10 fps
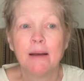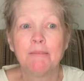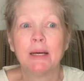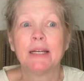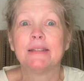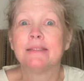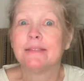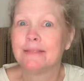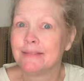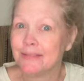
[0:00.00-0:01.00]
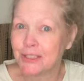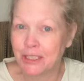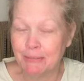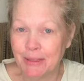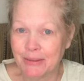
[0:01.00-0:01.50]
But
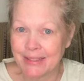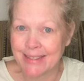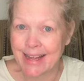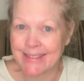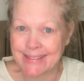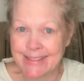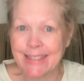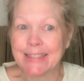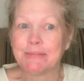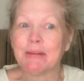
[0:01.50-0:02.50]
she built it in 96,